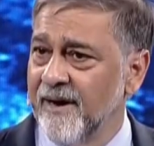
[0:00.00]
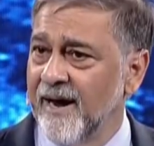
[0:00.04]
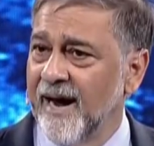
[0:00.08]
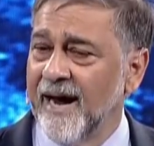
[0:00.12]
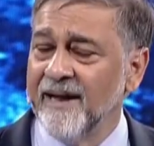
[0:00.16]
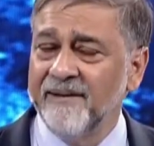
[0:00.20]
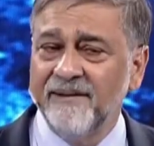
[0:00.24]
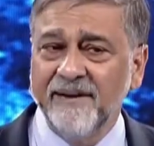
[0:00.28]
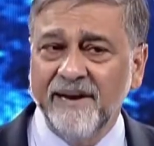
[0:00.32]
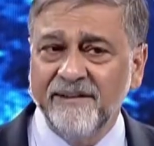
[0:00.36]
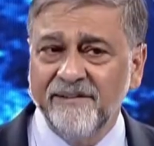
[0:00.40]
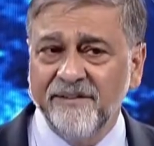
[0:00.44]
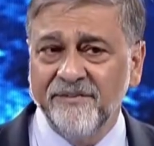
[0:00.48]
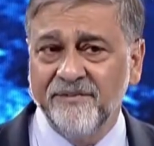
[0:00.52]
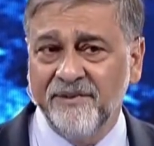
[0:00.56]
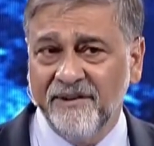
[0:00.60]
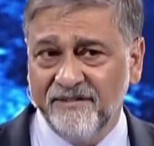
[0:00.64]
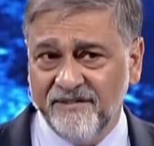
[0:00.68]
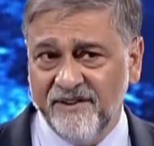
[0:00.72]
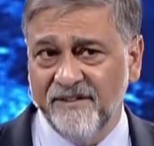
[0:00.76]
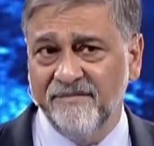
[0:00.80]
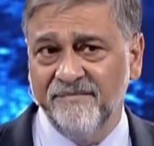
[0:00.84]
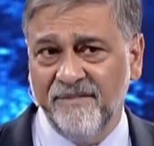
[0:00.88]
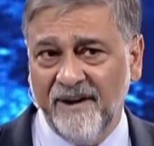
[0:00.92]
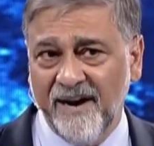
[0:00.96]
At the age of
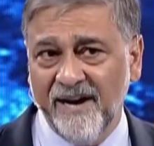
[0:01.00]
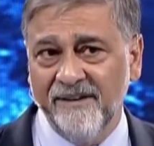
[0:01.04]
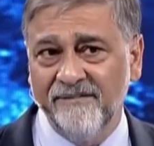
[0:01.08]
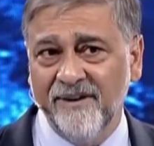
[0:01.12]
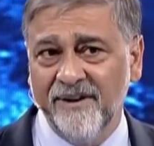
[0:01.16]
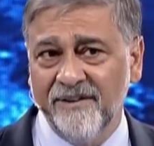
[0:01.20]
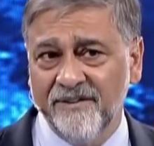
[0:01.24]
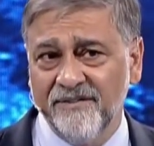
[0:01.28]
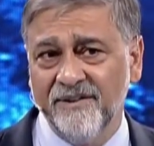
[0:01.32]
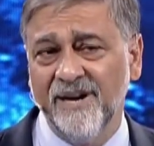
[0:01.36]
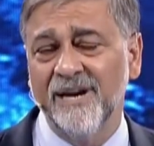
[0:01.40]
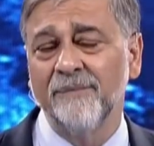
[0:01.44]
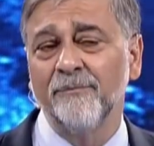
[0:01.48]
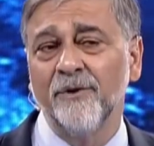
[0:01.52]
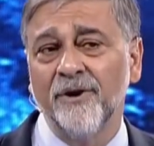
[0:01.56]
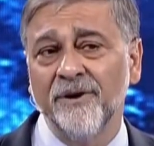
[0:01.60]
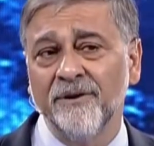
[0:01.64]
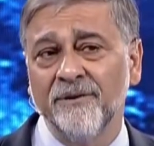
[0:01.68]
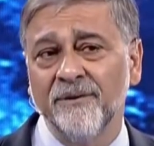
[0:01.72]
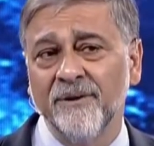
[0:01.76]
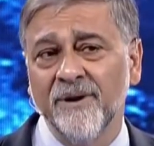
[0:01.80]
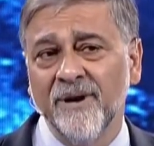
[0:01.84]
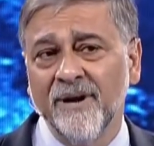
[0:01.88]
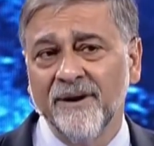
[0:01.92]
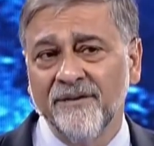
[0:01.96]
65, I decided I'm going
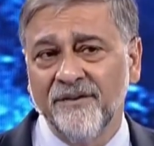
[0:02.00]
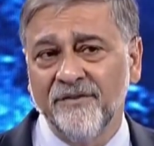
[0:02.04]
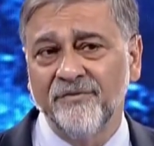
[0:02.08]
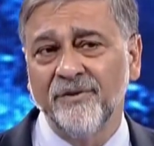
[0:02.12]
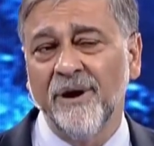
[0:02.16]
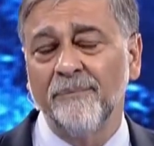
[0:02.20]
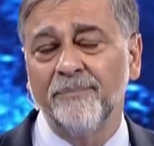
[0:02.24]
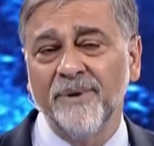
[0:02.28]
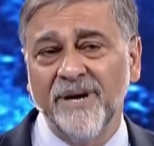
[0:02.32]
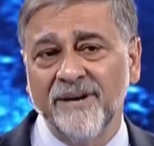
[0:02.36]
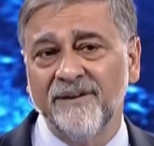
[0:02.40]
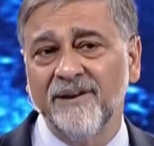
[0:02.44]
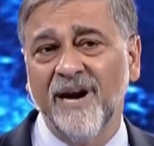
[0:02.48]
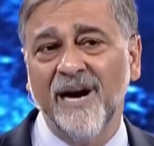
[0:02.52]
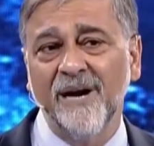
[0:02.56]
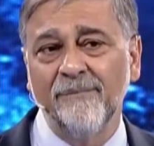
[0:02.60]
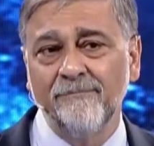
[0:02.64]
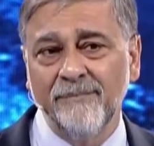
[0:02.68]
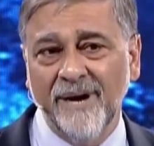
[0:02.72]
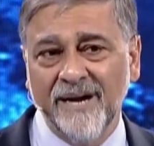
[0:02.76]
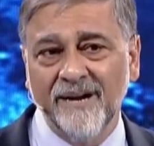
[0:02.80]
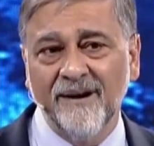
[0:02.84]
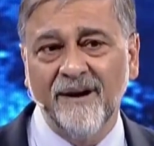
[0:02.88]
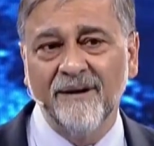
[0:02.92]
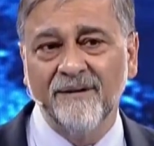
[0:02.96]
to disrupt the entire
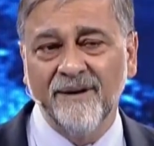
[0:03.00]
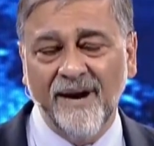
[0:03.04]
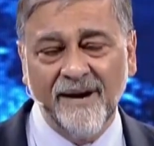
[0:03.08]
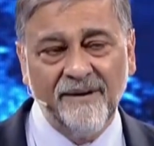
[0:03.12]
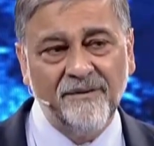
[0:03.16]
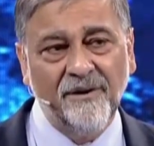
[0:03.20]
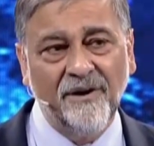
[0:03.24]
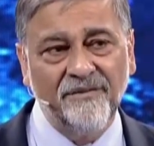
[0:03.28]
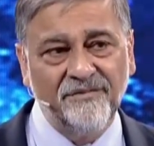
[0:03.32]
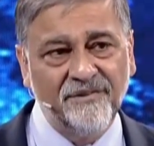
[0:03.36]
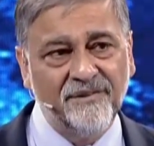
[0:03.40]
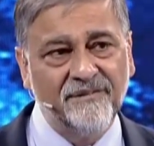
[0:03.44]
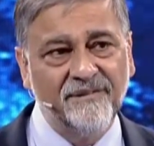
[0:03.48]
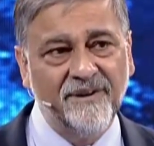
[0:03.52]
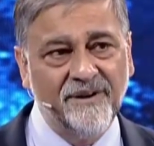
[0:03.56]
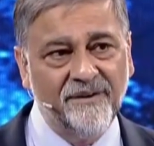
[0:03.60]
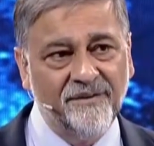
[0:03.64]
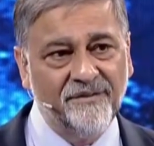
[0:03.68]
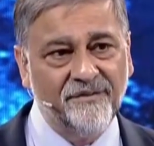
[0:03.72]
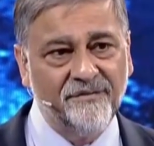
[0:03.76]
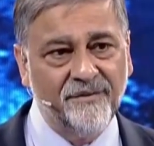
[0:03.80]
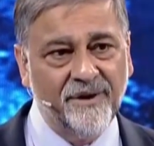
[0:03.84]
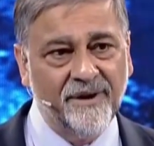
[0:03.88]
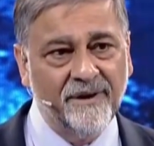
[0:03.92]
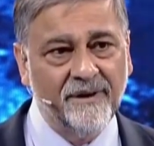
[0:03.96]
medical diagnostics
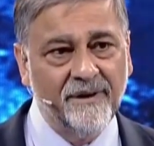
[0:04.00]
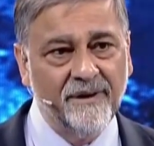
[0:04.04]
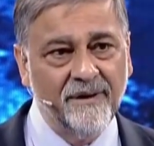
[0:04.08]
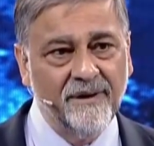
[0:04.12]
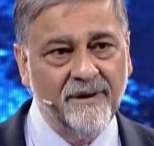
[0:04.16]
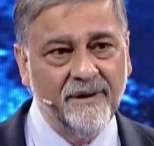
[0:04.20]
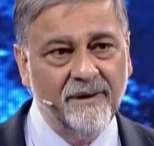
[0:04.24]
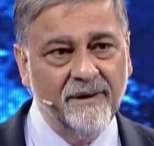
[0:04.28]
industry.